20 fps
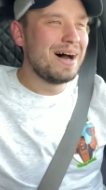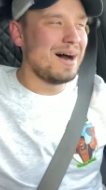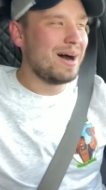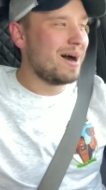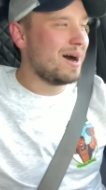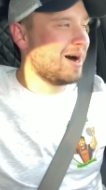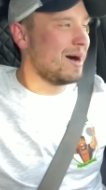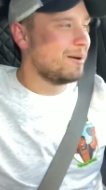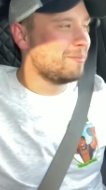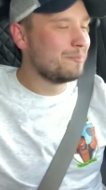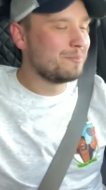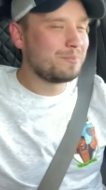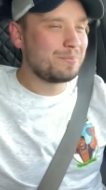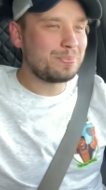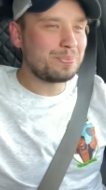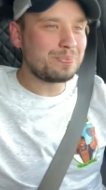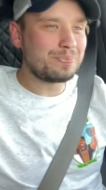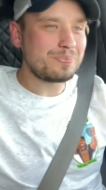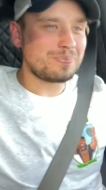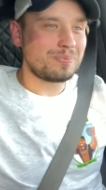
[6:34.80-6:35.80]

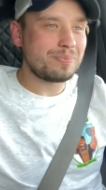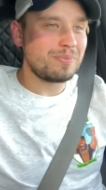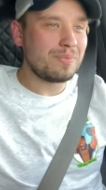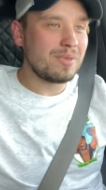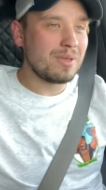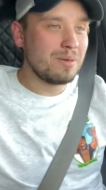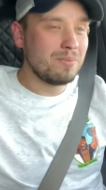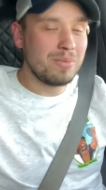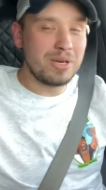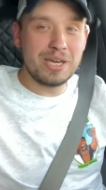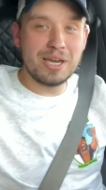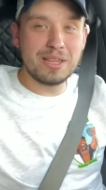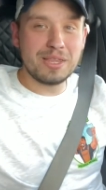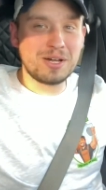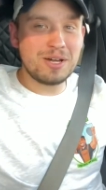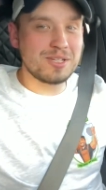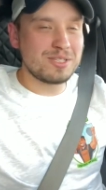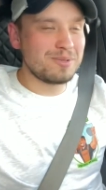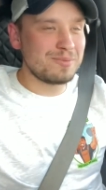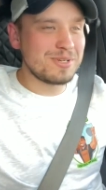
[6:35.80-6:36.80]
um, but yeah, the
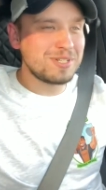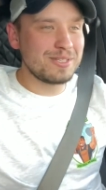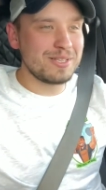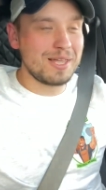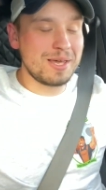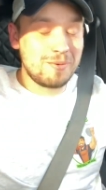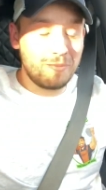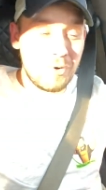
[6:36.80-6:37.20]
customers are like,